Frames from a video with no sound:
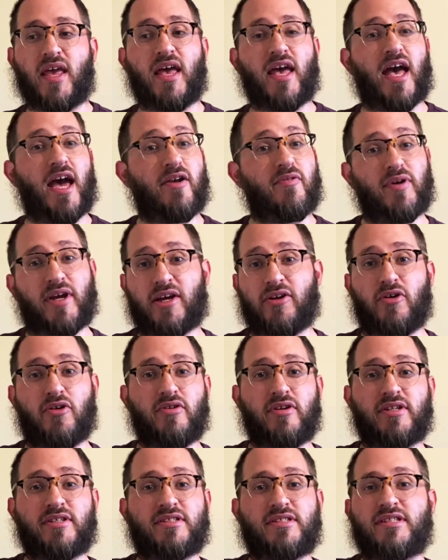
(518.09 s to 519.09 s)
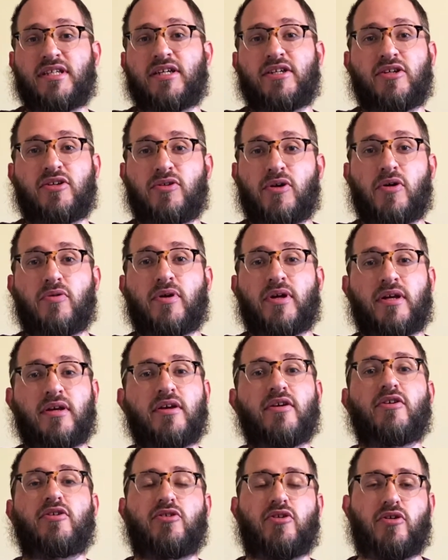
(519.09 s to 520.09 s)
and we can only see it growing
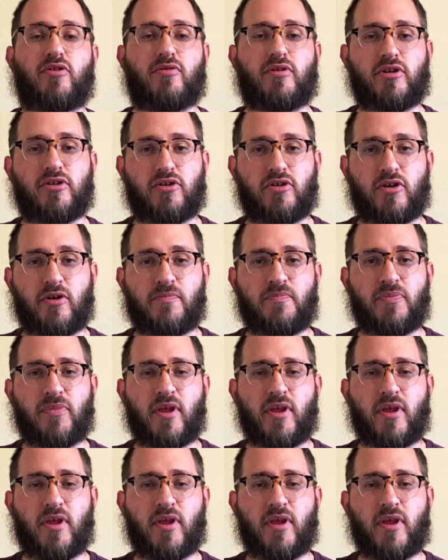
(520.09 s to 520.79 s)
year on year.